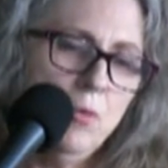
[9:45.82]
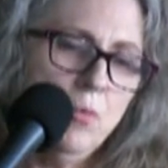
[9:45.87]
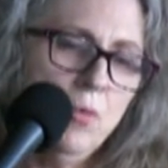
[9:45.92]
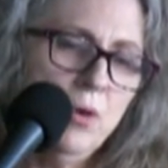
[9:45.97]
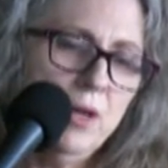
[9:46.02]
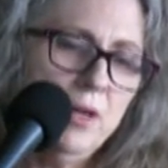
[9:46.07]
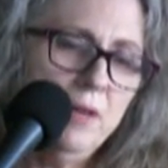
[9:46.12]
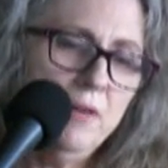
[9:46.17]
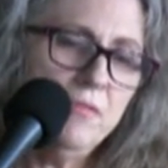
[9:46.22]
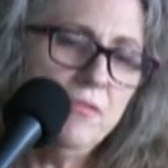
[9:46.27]

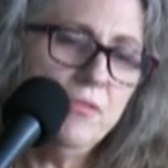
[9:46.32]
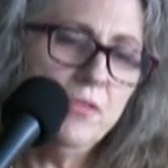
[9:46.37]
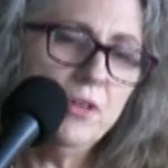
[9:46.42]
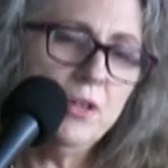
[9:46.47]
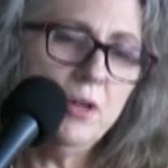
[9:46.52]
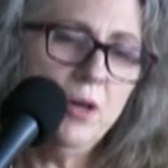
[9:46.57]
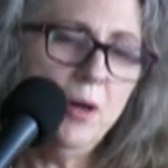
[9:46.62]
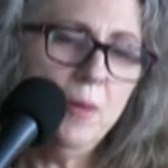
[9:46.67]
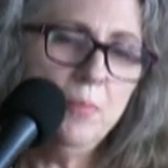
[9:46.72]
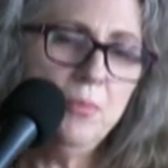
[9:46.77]
What if the
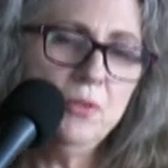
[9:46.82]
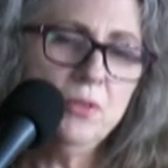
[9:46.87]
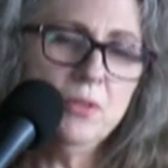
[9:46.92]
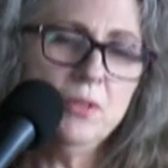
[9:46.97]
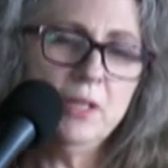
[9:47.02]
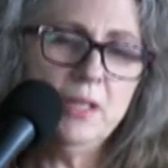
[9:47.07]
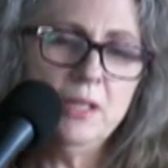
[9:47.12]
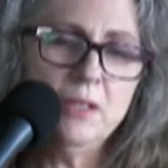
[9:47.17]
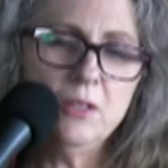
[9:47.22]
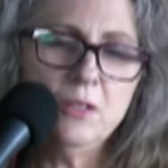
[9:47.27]
couple
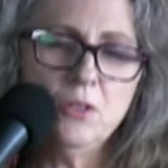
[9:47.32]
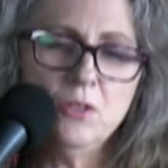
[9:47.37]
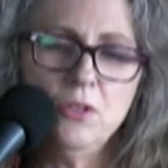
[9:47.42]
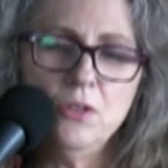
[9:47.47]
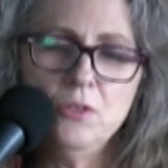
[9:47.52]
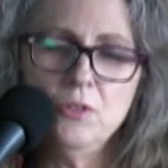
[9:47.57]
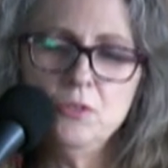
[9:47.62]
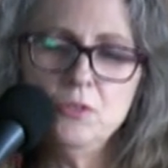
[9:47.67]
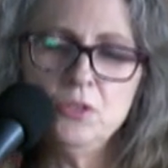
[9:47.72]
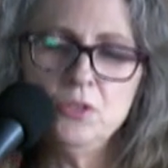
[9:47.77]

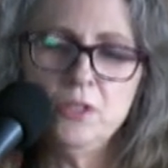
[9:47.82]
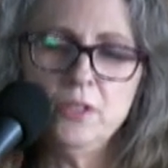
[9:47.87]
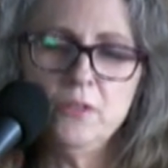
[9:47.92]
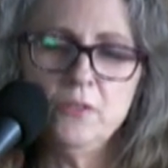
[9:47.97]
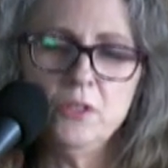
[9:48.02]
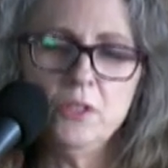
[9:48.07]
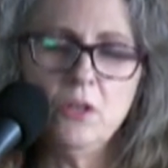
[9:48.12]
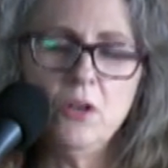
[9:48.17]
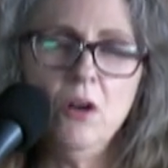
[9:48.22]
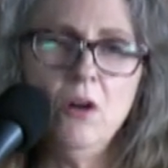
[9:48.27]
enclosed
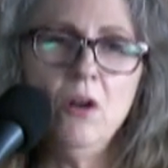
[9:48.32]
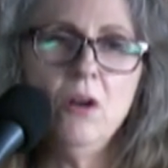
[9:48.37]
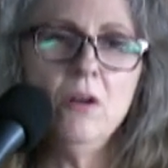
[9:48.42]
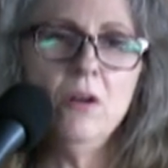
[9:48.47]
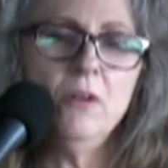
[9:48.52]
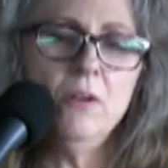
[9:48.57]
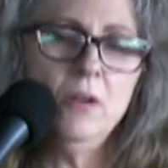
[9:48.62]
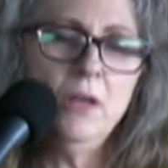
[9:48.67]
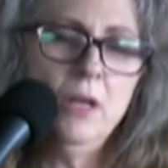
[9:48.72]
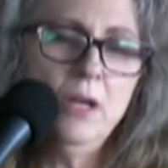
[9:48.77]
in the
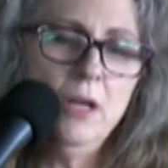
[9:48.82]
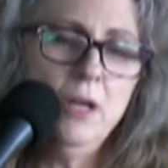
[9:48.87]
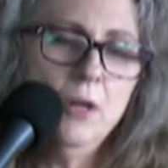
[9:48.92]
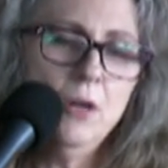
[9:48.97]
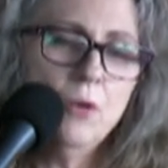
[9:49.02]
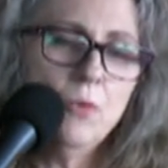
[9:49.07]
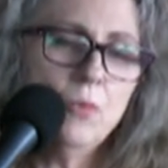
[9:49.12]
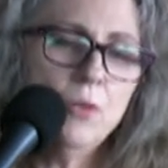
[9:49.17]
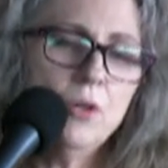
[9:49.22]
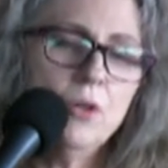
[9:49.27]
car
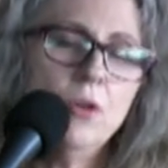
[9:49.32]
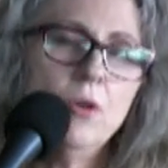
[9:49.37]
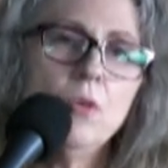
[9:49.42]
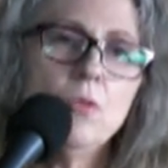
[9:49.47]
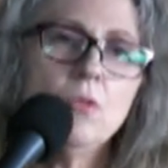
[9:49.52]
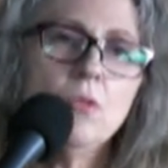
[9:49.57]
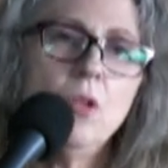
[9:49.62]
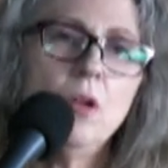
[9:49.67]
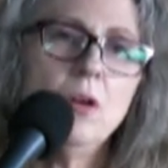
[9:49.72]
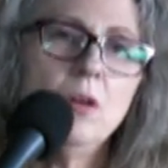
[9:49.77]
were no
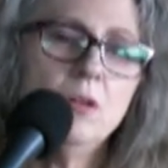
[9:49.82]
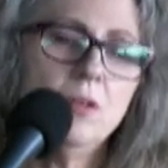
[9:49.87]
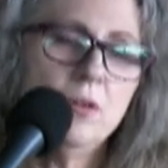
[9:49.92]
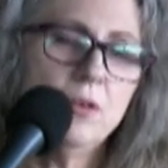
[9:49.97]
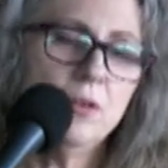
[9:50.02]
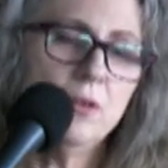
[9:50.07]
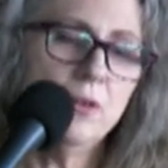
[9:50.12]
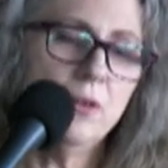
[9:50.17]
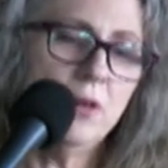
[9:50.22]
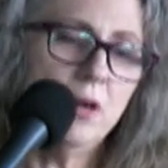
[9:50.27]

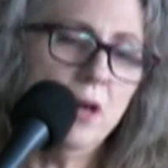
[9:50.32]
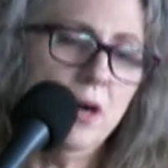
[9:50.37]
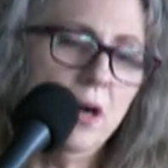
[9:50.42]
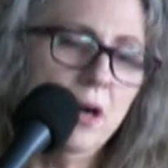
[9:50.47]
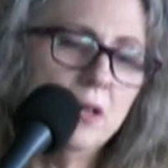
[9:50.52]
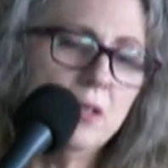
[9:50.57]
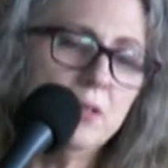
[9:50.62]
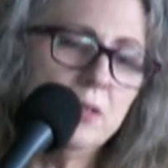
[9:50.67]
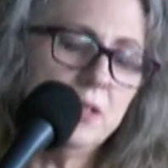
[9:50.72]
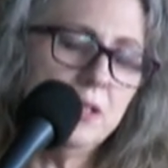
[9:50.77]
longer
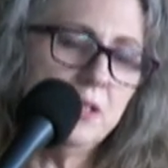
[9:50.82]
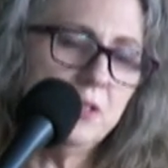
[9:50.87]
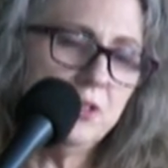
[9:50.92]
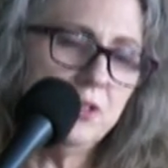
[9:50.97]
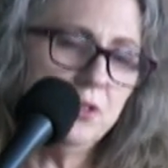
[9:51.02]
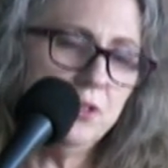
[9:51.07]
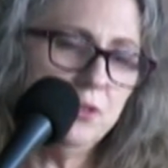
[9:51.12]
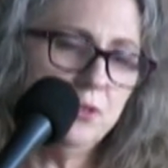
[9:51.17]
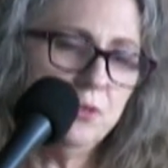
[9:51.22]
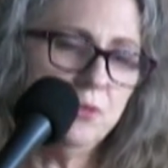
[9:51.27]
ugly
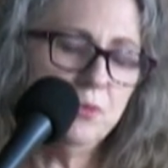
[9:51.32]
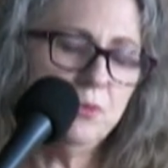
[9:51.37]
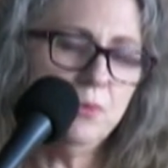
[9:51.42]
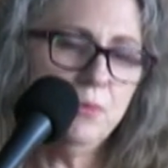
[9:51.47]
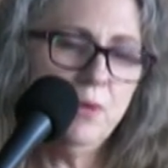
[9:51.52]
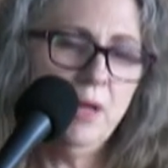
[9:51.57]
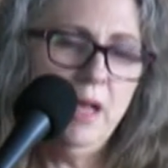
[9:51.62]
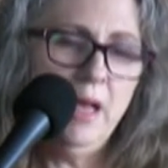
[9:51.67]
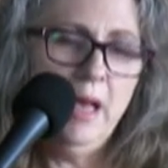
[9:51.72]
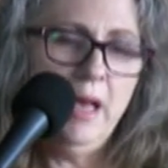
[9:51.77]
to you,
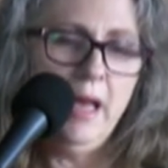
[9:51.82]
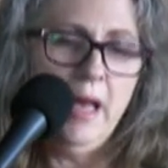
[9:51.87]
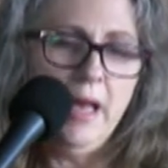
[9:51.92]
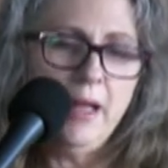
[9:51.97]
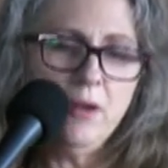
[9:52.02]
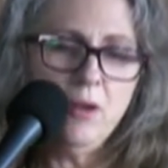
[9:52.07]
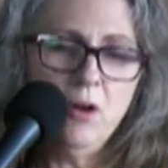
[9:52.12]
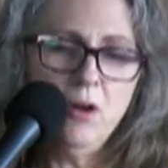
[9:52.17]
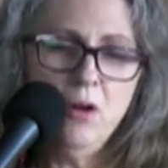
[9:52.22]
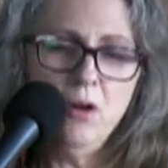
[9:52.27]

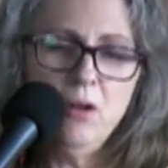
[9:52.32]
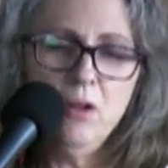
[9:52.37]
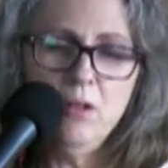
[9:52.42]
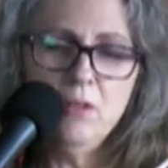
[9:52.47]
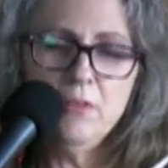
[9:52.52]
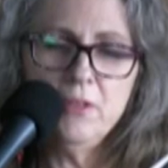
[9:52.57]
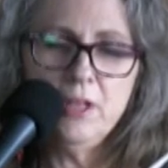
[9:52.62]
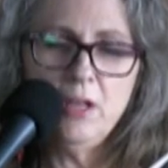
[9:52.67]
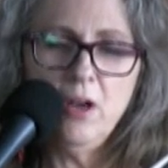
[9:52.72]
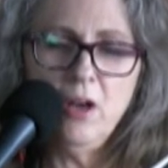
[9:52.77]
and
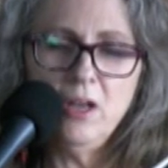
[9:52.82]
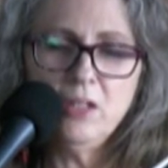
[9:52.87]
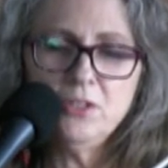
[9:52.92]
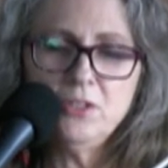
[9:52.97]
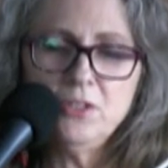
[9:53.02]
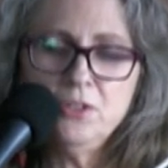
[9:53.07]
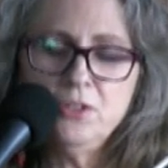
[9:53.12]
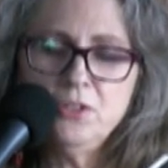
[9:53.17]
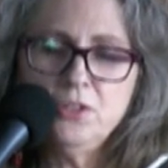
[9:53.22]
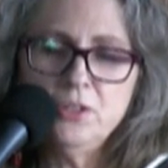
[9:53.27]
all the
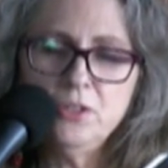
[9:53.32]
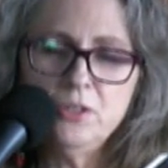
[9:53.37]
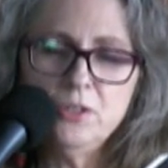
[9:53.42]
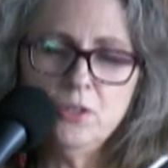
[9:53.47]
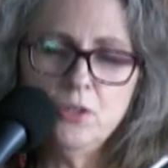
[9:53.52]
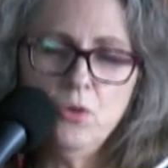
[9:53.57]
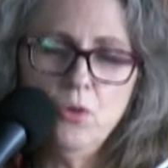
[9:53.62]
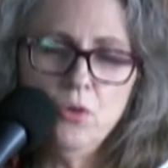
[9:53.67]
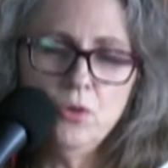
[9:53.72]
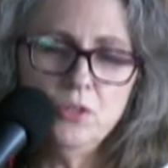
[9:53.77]
oxygen
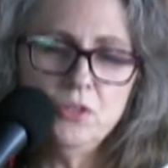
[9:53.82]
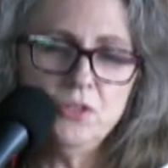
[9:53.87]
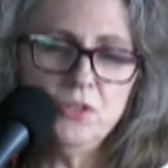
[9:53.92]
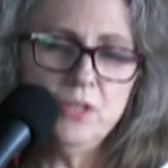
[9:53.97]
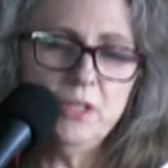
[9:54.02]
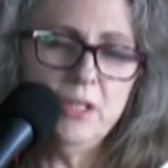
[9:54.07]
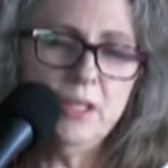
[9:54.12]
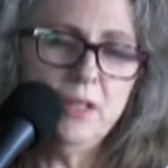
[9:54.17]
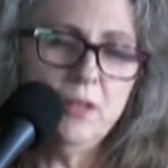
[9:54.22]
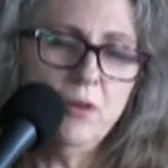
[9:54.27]

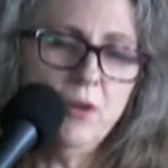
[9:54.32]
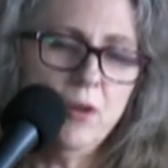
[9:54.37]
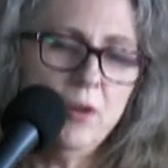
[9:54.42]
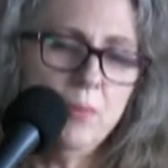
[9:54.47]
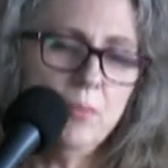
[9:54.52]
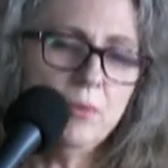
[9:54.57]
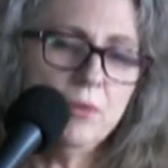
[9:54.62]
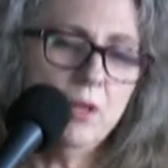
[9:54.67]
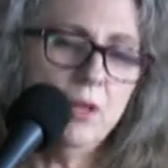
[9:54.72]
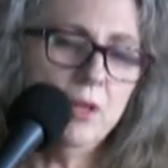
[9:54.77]
coursing in our
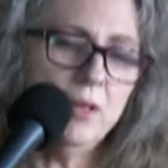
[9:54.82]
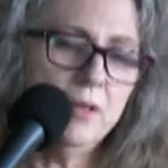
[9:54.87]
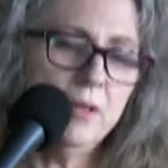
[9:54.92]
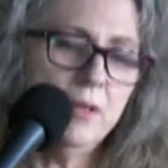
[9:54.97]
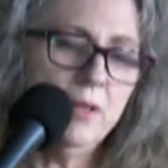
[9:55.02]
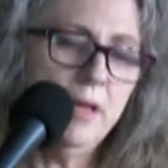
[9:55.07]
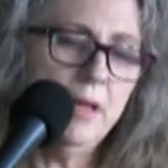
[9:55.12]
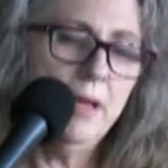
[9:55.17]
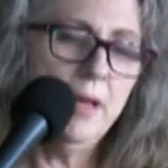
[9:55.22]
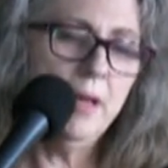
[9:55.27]

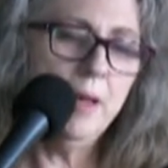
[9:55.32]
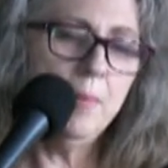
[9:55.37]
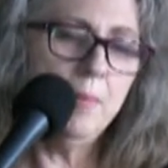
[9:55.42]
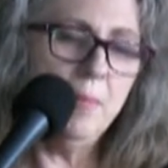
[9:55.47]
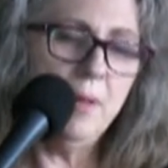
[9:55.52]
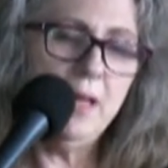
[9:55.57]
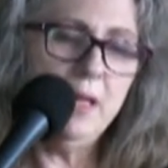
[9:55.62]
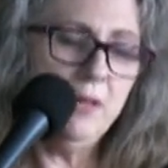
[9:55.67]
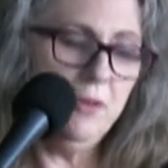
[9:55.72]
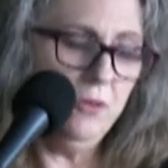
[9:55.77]
blood
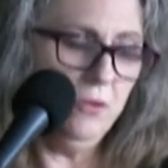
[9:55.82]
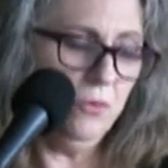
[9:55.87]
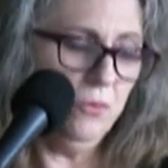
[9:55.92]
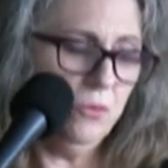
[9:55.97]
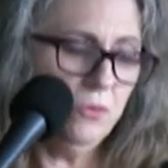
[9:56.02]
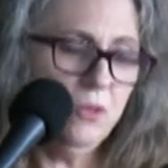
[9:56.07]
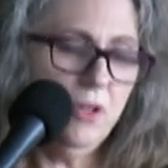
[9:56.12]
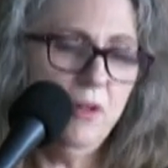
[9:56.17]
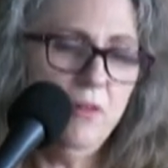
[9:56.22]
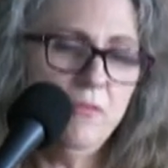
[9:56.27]
made you
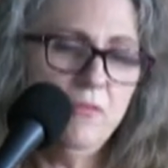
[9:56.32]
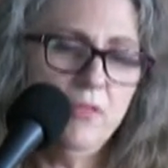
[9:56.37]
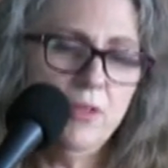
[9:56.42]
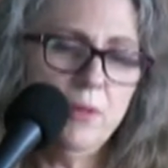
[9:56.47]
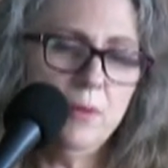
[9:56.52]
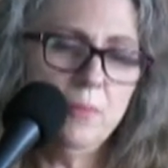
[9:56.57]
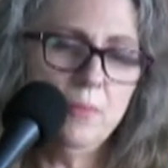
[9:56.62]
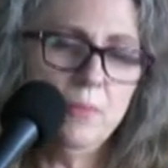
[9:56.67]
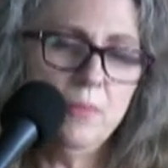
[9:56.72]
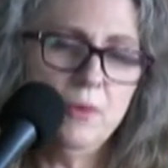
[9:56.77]
love
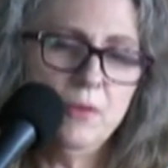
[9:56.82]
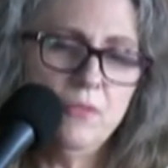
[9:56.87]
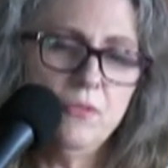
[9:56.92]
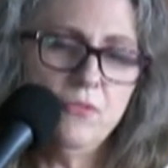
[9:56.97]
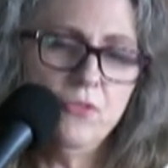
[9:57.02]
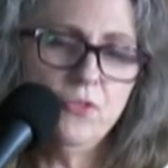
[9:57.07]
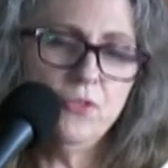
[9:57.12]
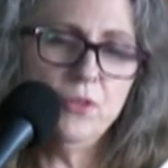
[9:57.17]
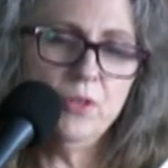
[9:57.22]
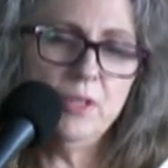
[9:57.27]
them
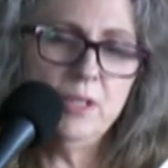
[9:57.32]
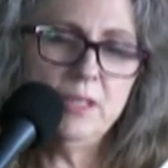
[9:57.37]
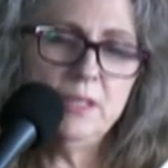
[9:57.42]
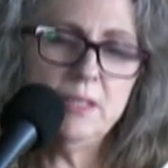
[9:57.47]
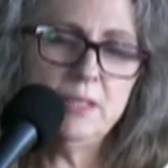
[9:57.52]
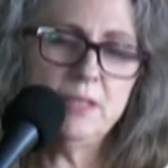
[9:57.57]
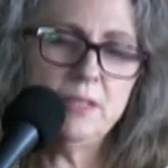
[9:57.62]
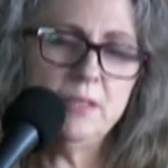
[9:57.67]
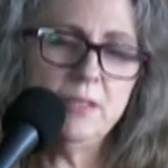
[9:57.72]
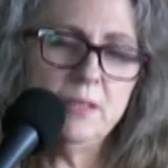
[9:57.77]
for an
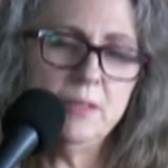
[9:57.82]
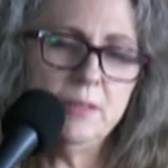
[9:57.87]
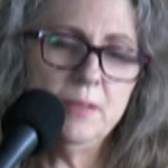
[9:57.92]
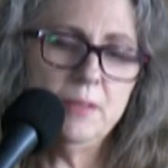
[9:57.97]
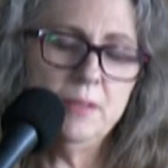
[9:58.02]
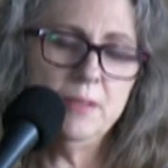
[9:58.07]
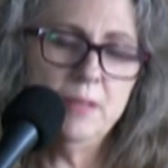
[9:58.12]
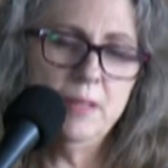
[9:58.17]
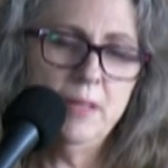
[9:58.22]
instant,